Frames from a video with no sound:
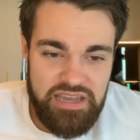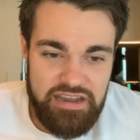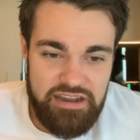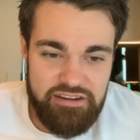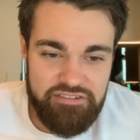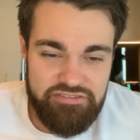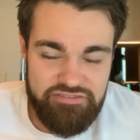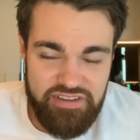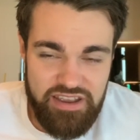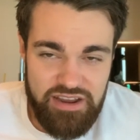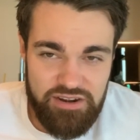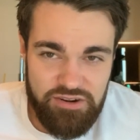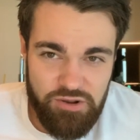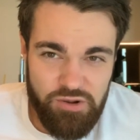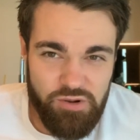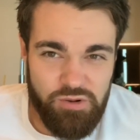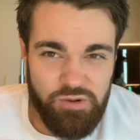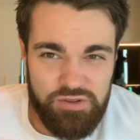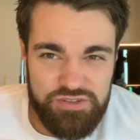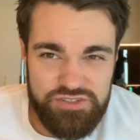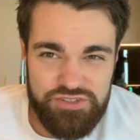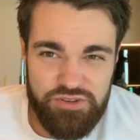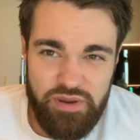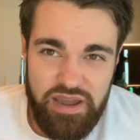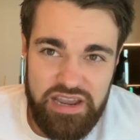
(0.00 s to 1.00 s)
I've found
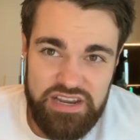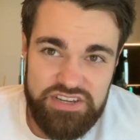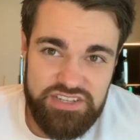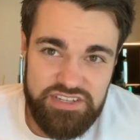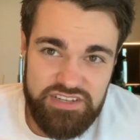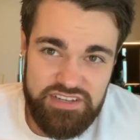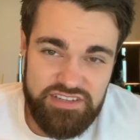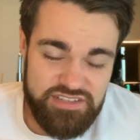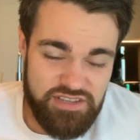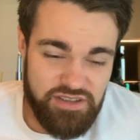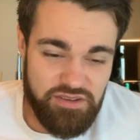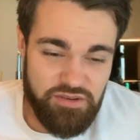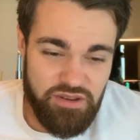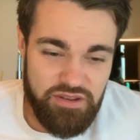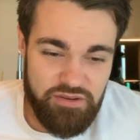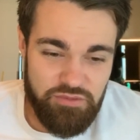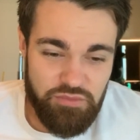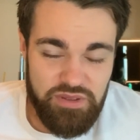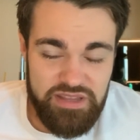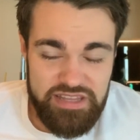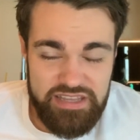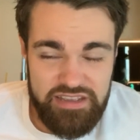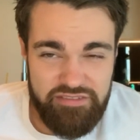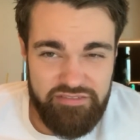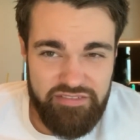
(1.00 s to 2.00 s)
calls to action as a
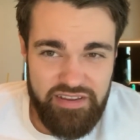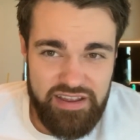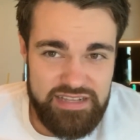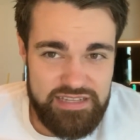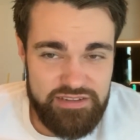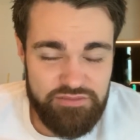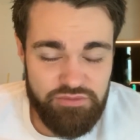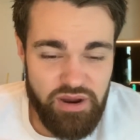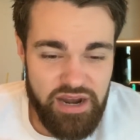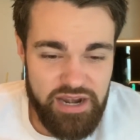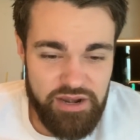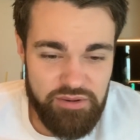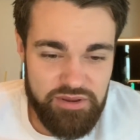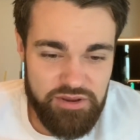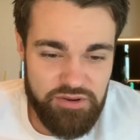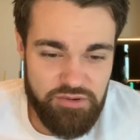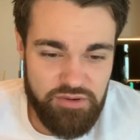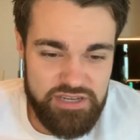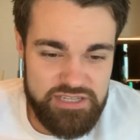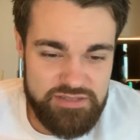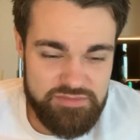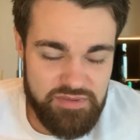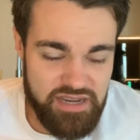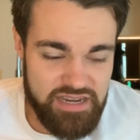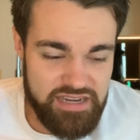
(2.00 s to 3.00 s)
really effective way to
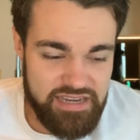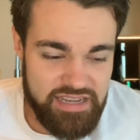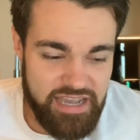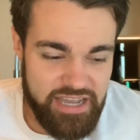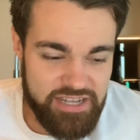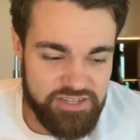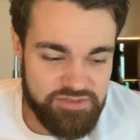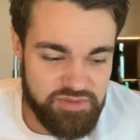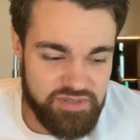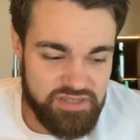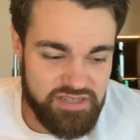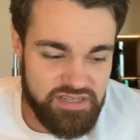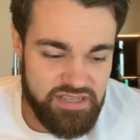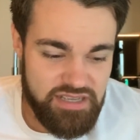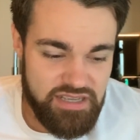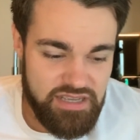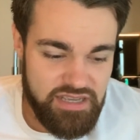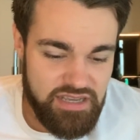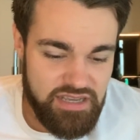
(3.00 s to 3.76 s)
increase my engagement.